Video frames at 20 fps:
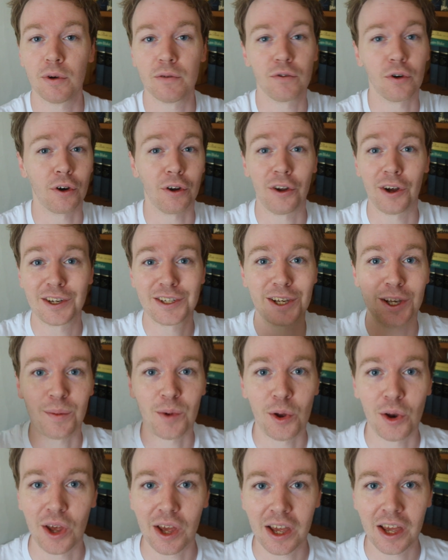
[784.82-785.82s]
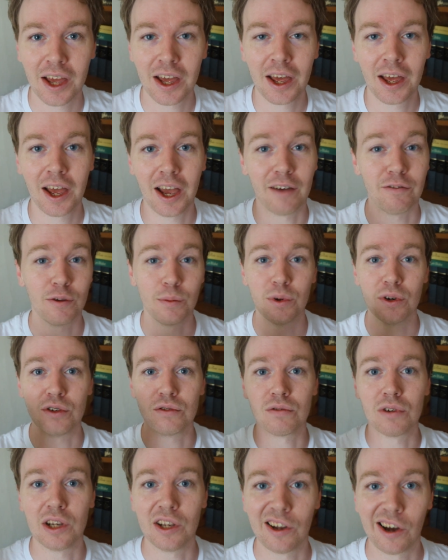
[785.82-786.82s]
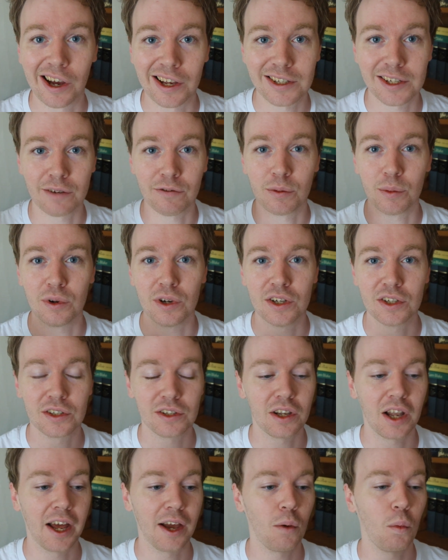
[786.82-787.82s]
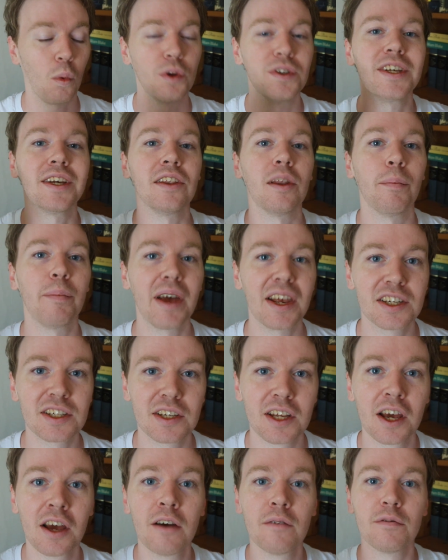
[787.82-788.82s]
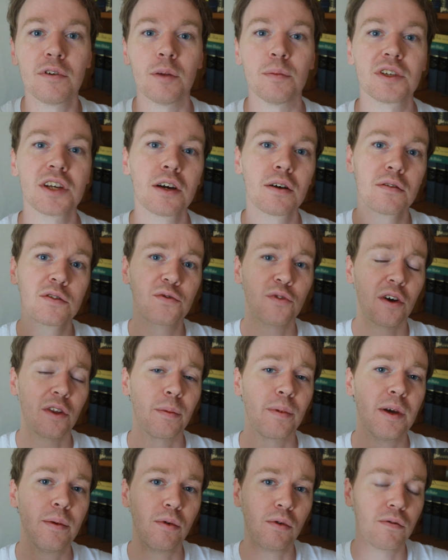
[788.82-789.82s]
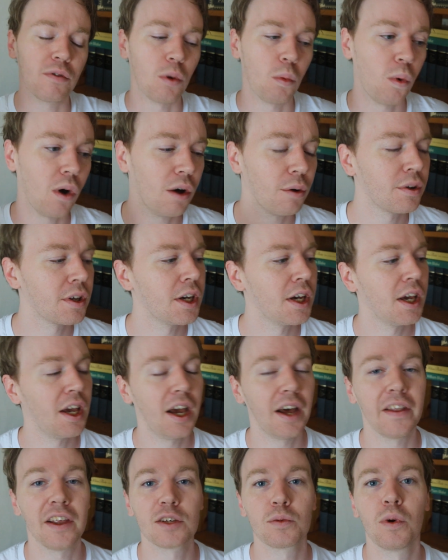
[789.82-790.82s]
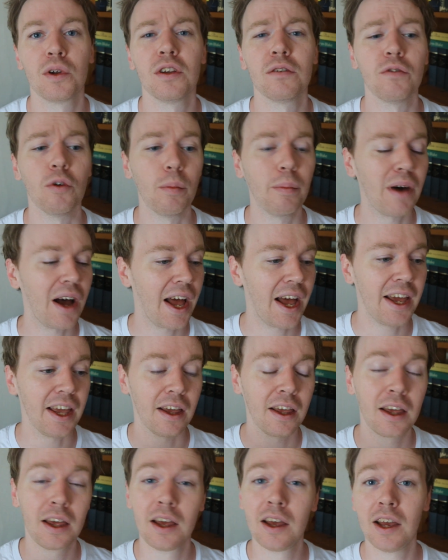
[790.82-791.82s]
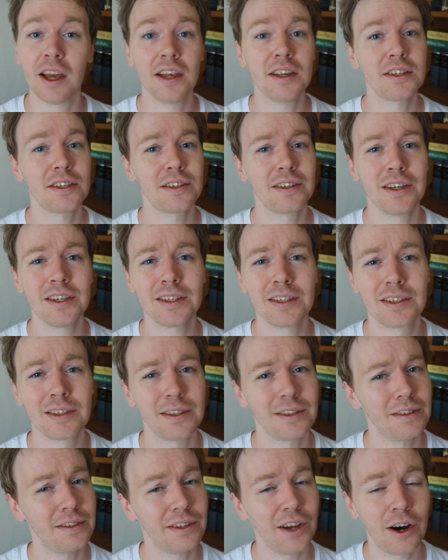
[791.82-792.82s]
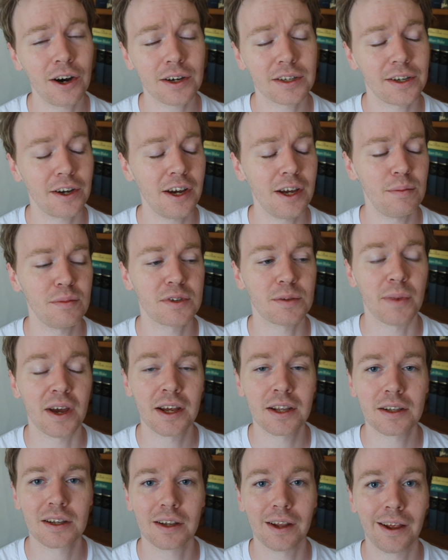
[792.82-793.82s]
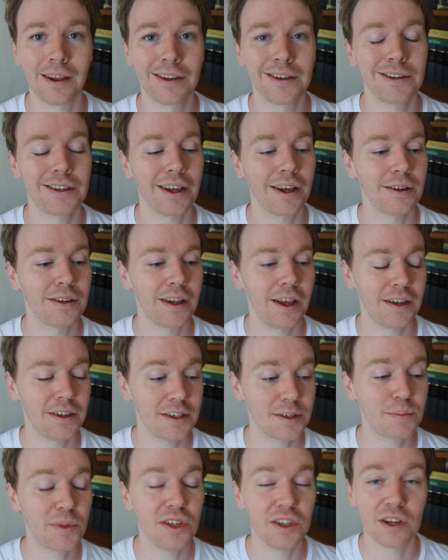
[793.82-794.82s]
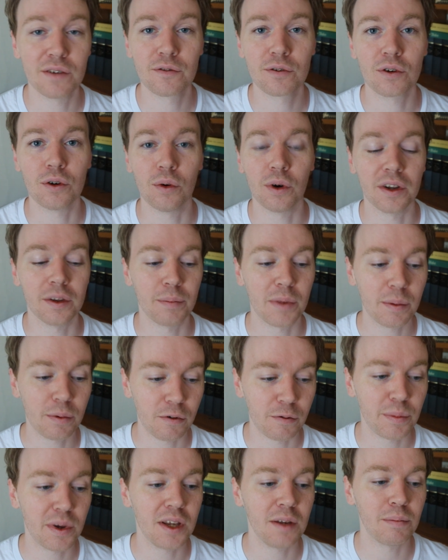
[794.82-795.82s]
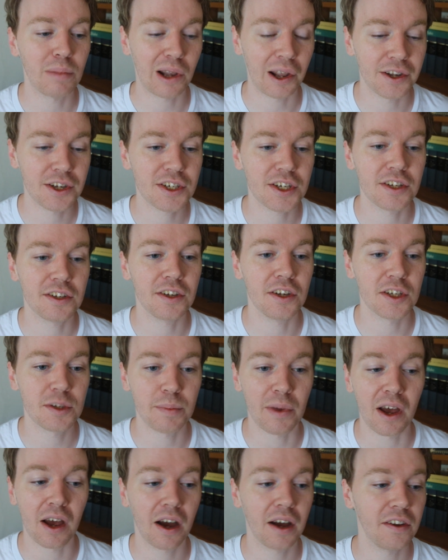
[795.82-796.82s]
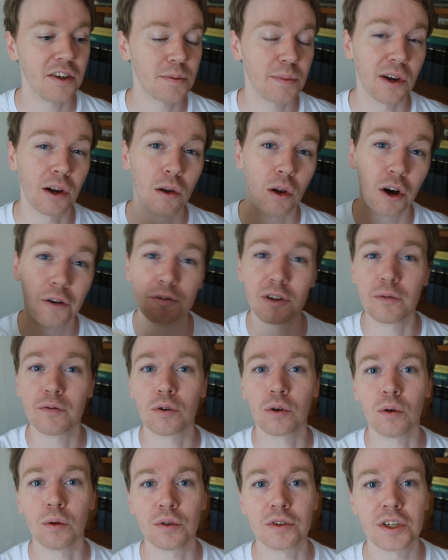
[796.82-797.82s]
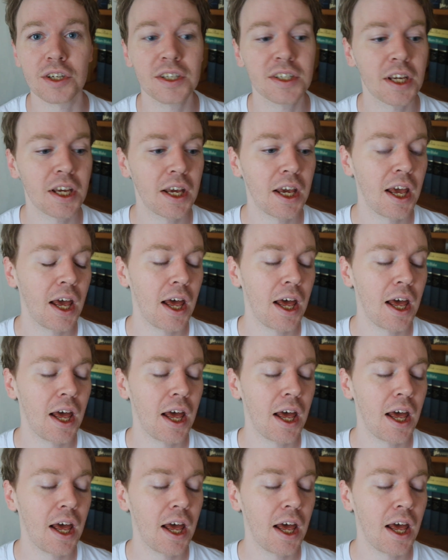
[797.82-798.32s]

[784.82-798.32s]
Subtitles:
we've got a nice community. Everybody's really nice. Everybody's like wanting the best for themselves, for other people, for the world, and that's wonderful. But hey, it's this dark times, man, and it's been difficult, and people have been plunged into despair, and there's been a lot of difficulties.